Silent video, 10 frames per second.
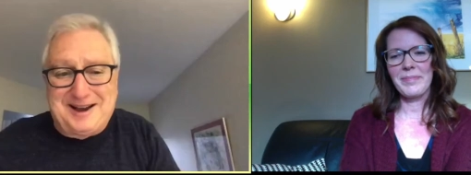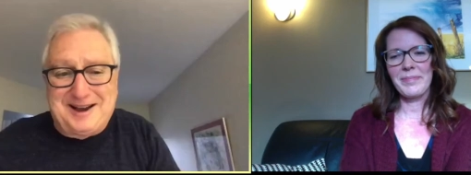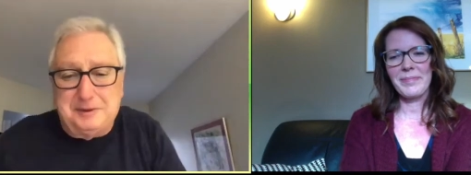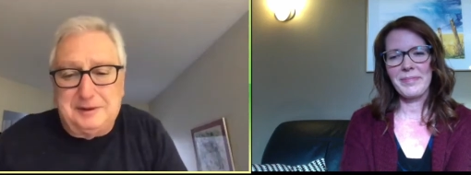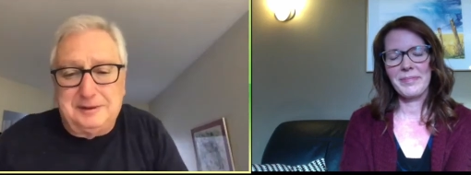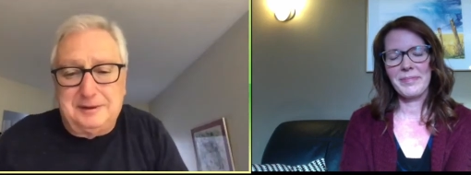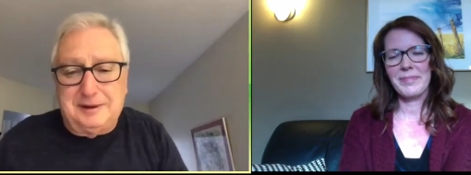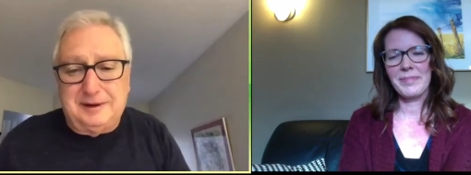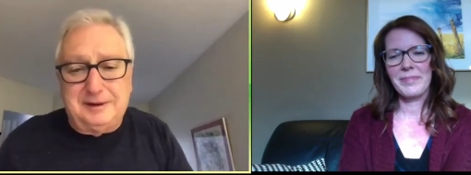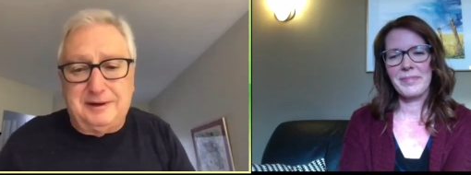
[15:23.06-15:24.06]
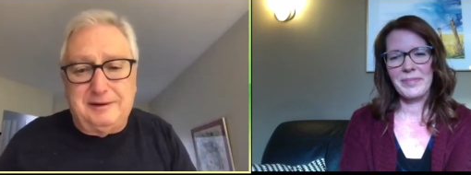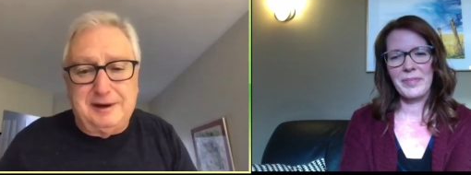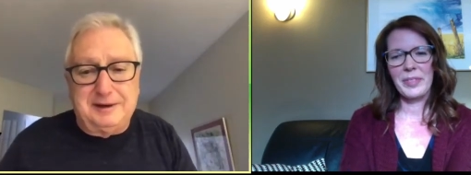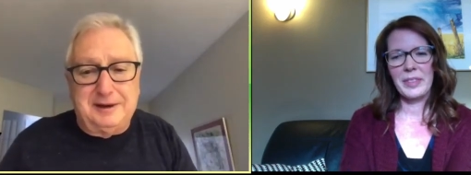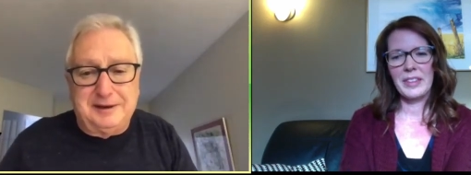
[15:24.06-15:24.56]
Speaker 1: music. But you know,
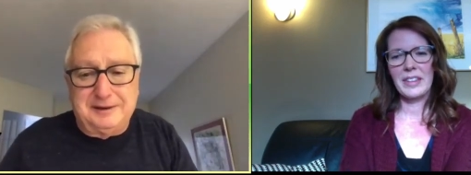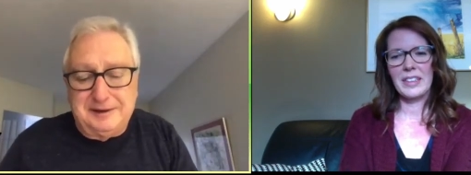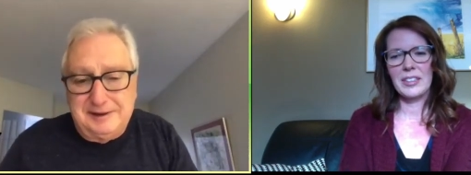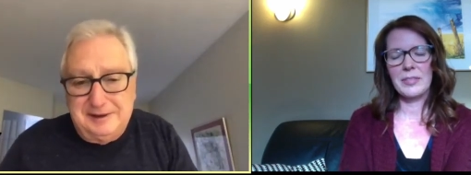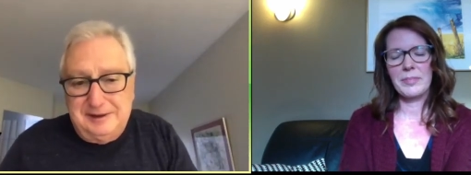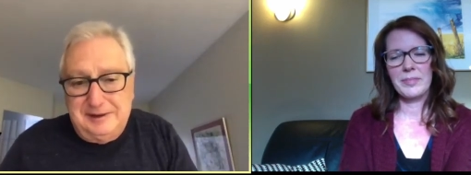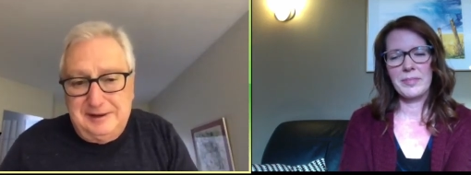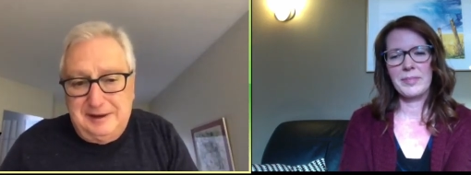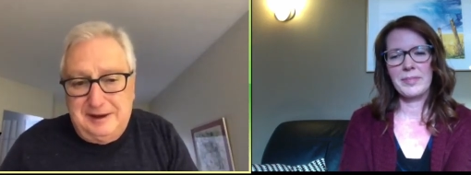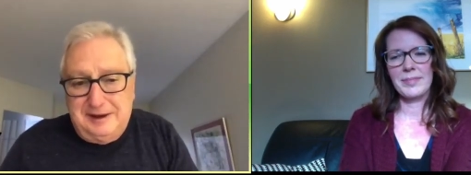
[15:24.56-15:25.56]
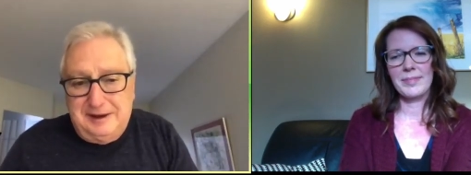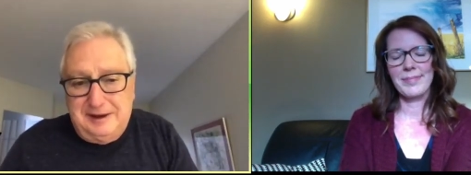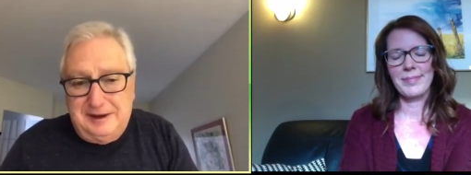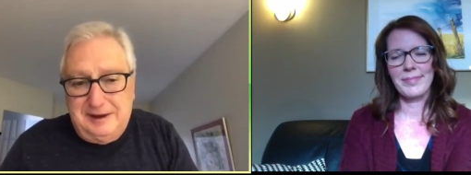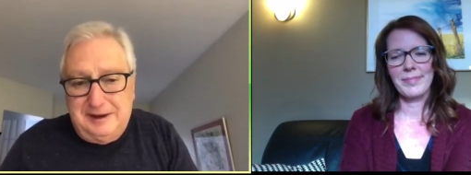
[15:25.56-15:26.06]
I
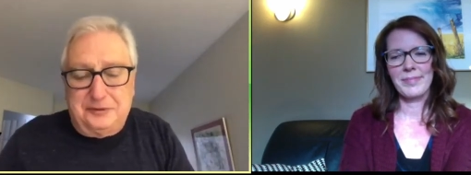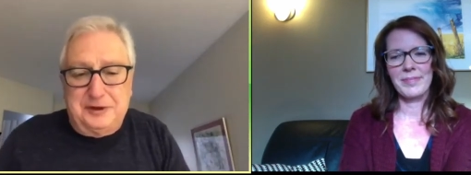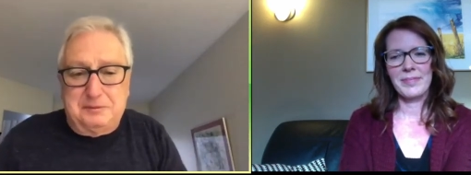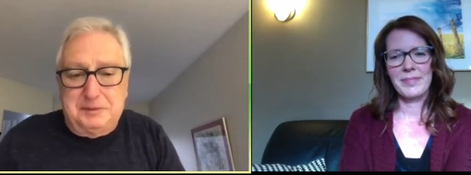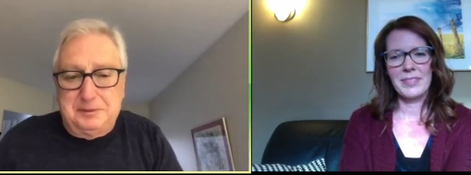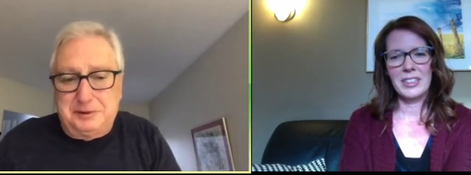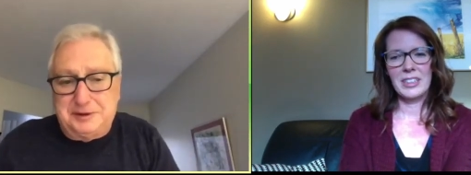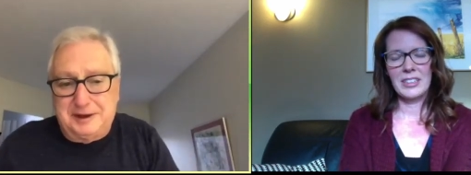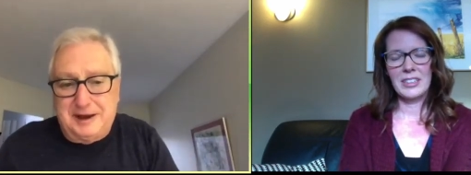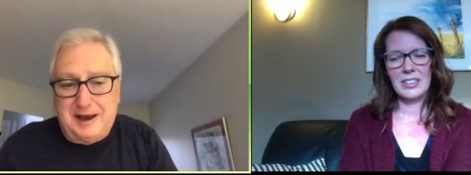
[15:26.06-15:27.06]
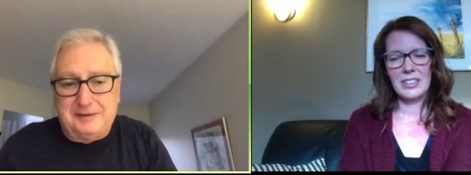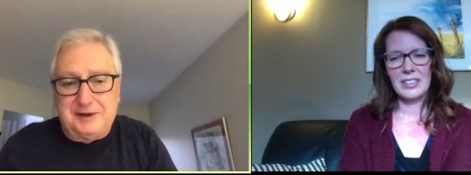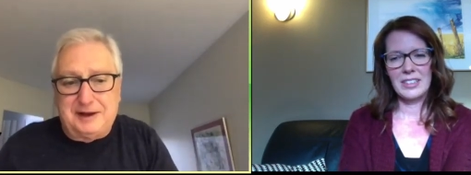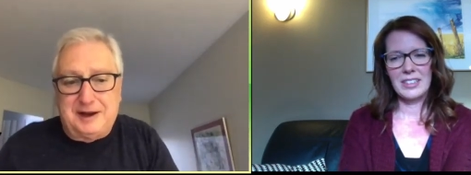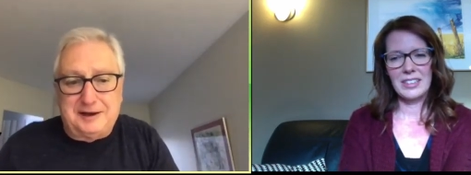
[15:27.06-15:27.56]
I, I, don't think people take have
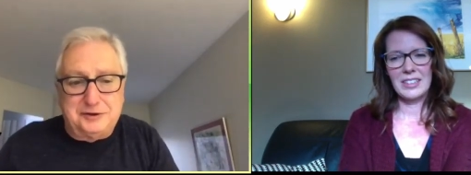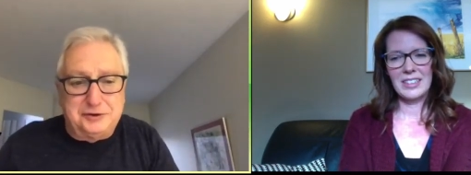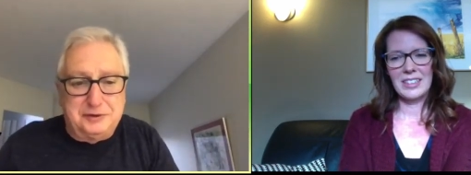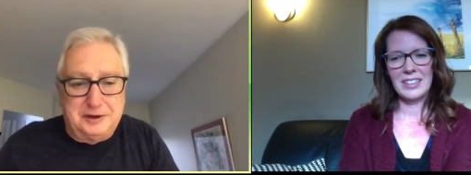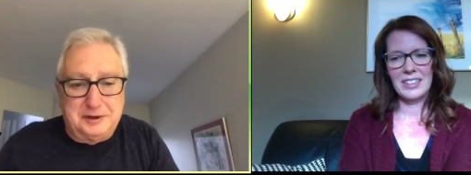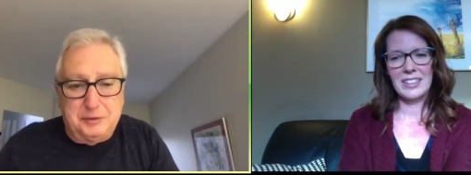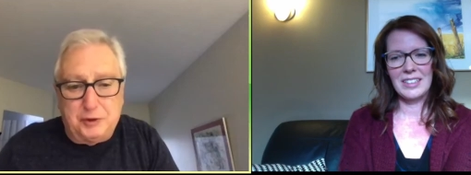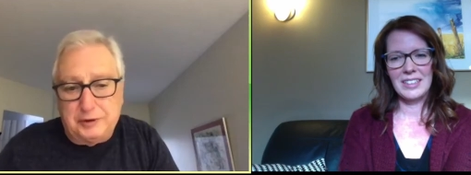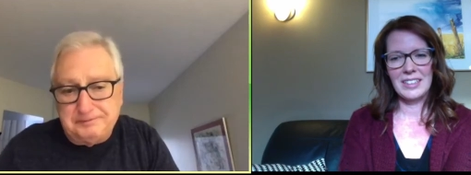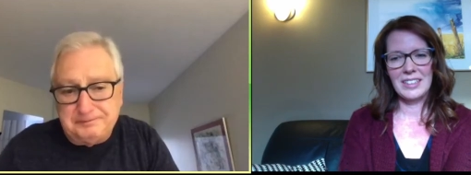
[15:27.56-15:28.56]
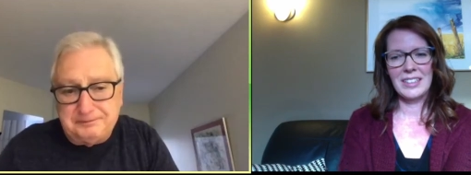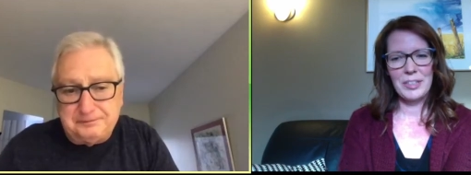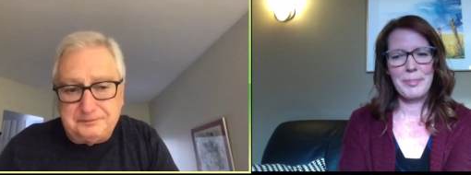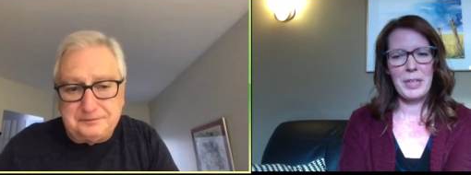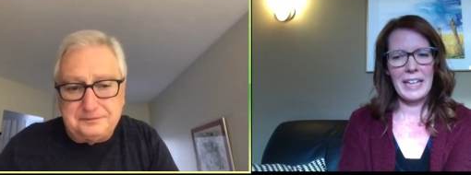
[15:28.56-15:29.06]
that attitude
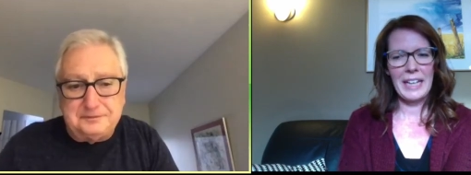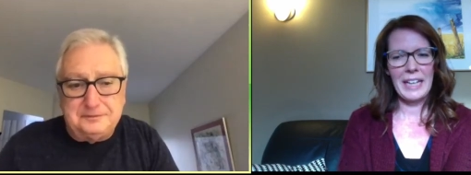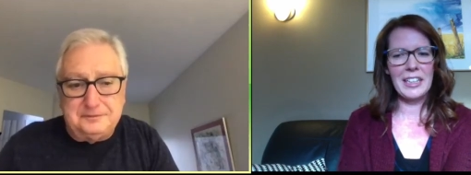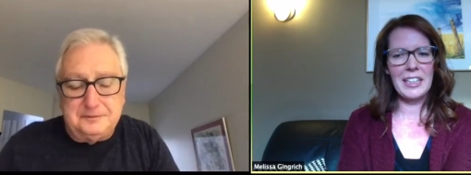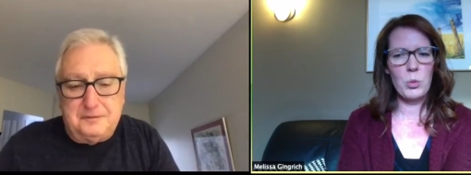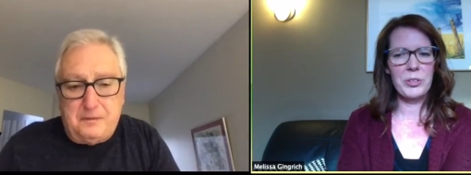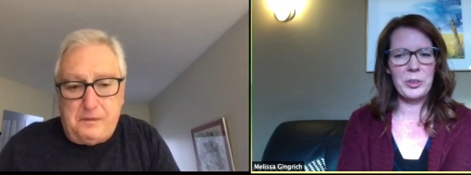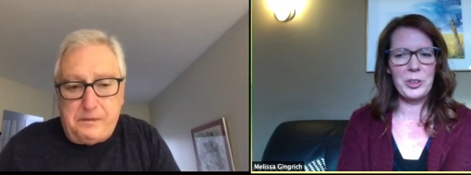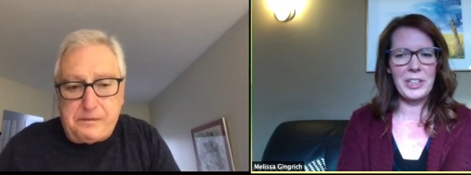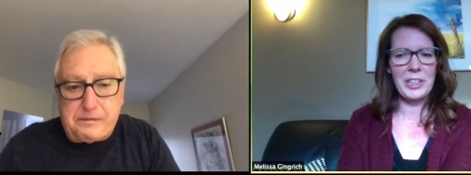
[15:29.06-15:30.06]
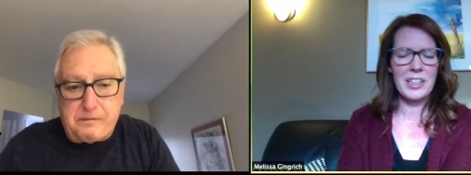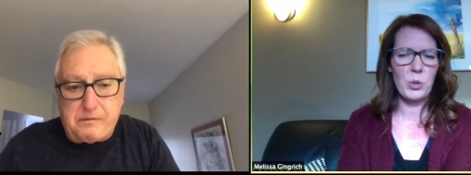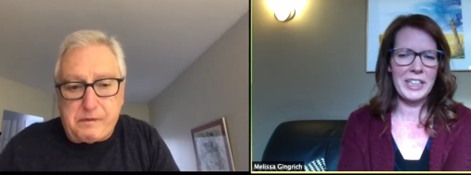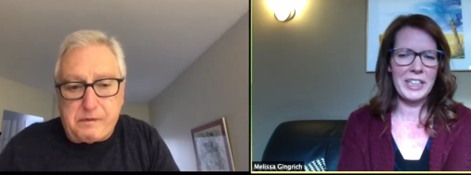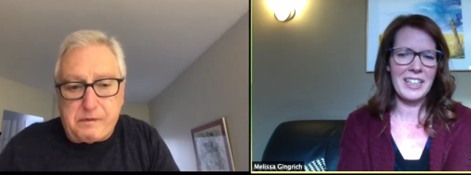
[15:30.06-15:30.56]
anymore.
Speaker 2: I think we're learning that we're
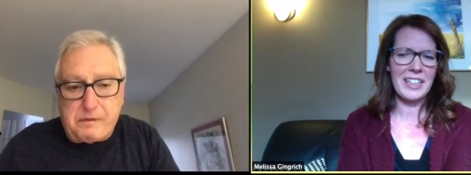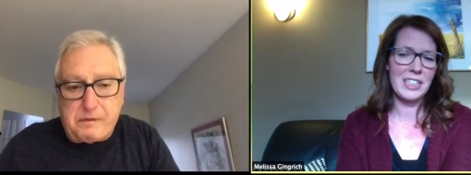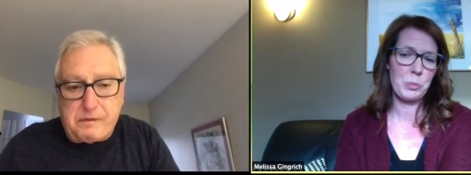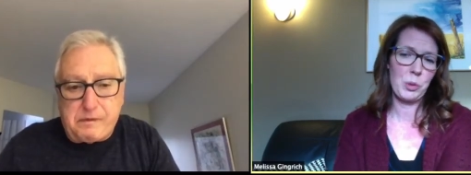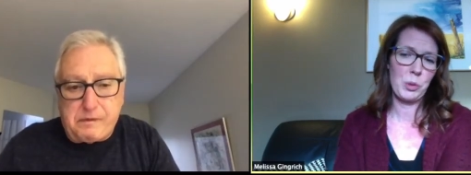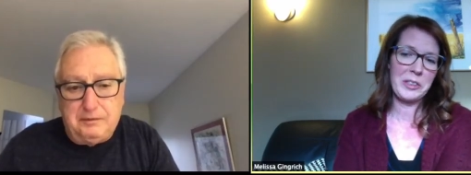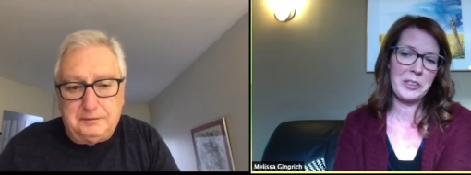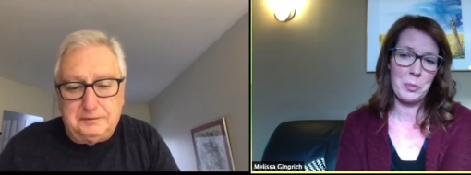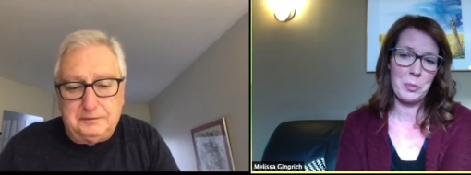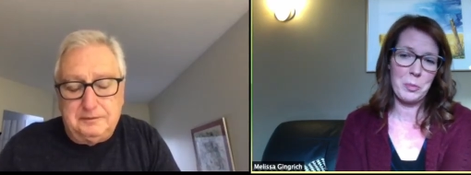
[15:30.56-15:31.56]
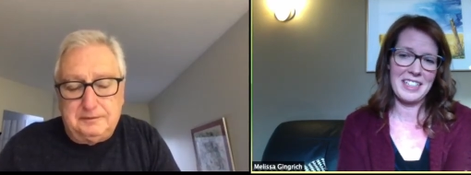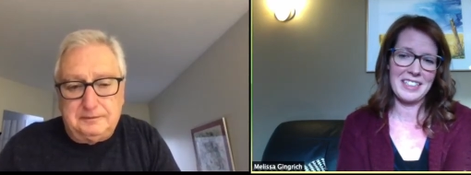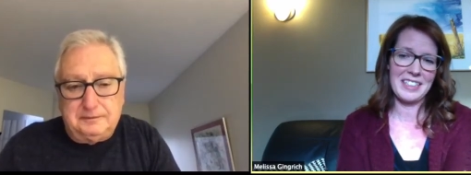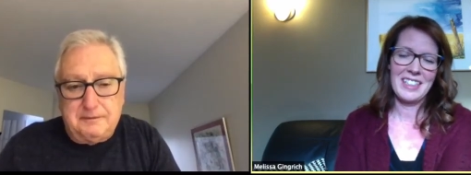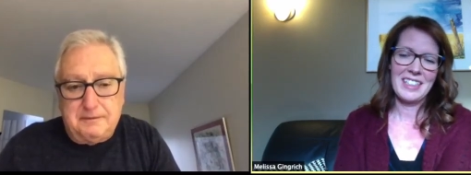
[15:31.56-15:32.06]
in the inspiration business.
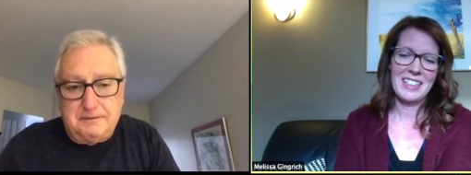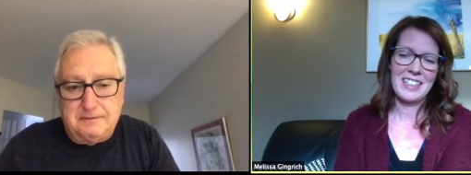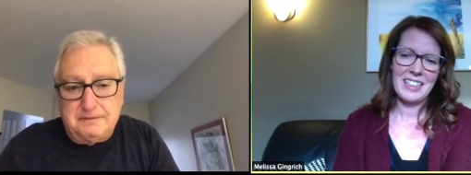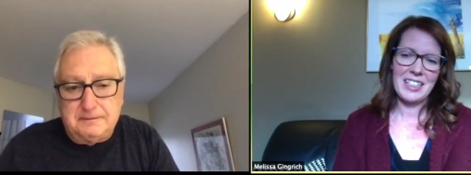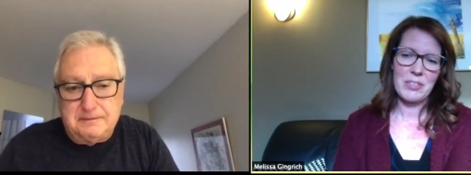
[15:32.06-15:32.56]
Um,